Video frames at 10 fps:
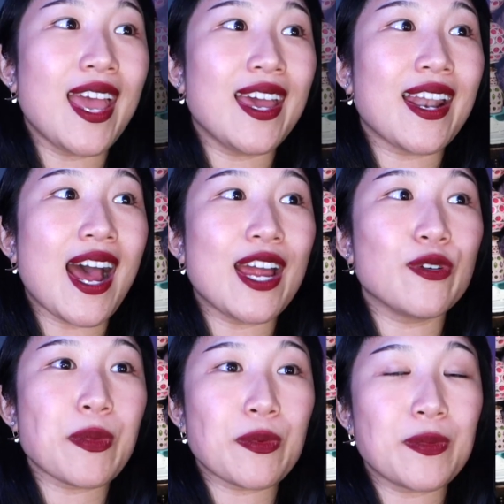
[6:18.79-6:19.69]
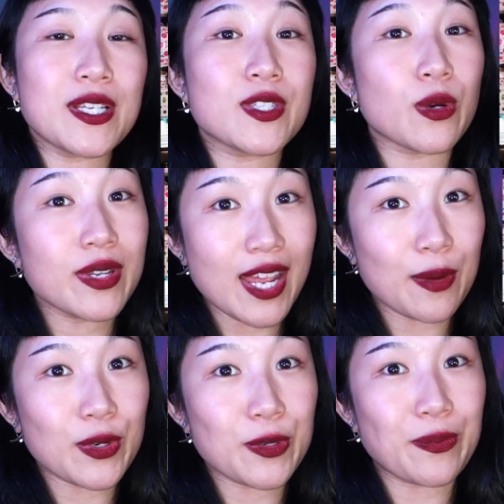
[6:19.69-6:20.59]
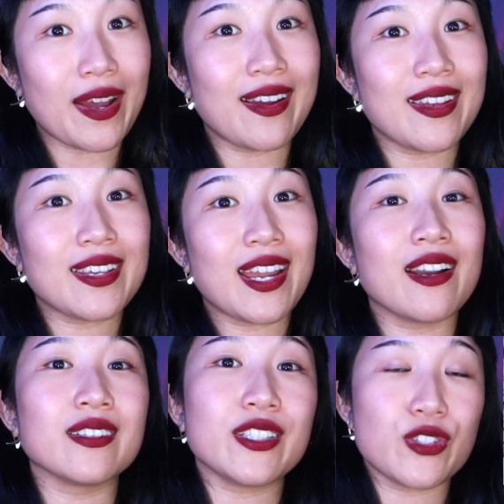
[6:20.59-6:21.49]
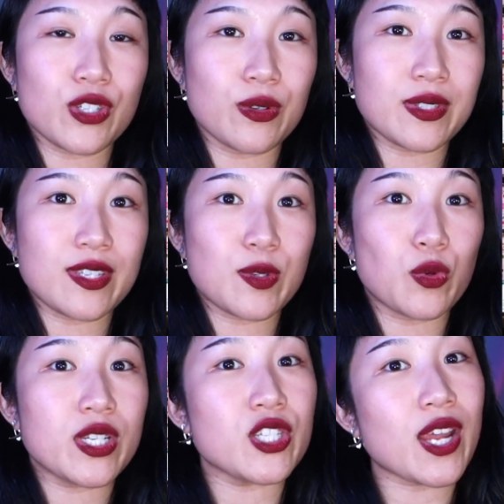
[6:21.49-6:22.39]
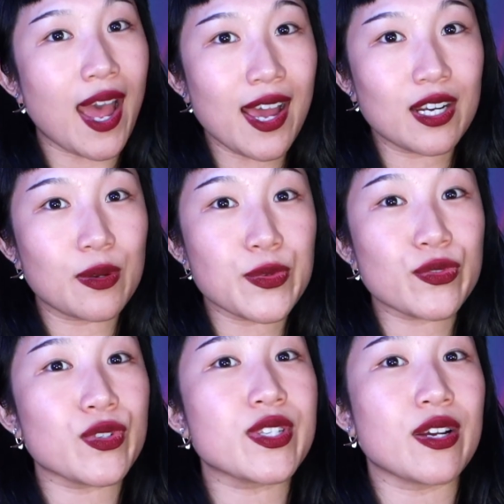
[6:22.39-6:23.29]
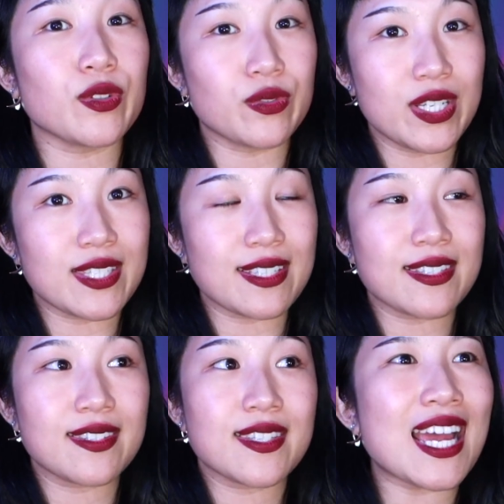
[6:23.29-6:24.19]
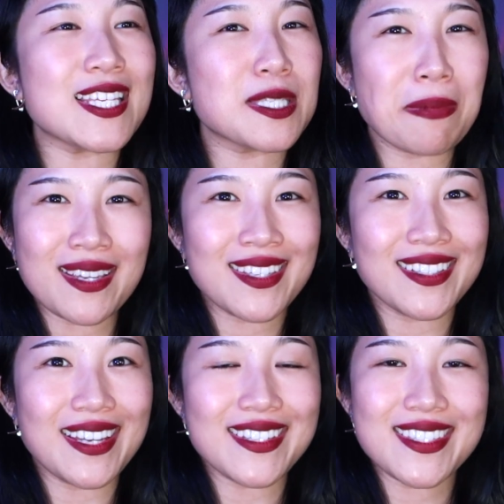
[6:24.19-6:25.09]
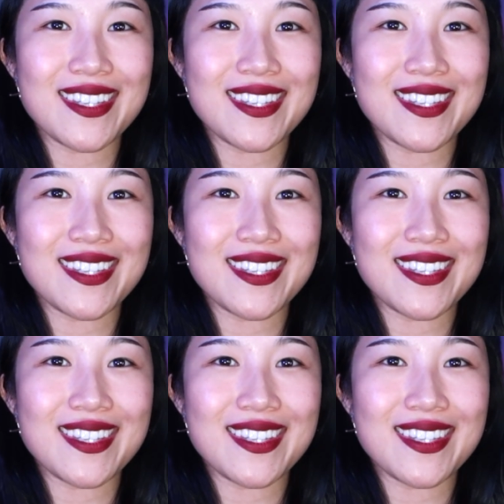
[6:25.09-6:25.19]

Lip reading: And I remember being so enamored by Carolyn Jones's Morticia Addams for several reasons. I speculate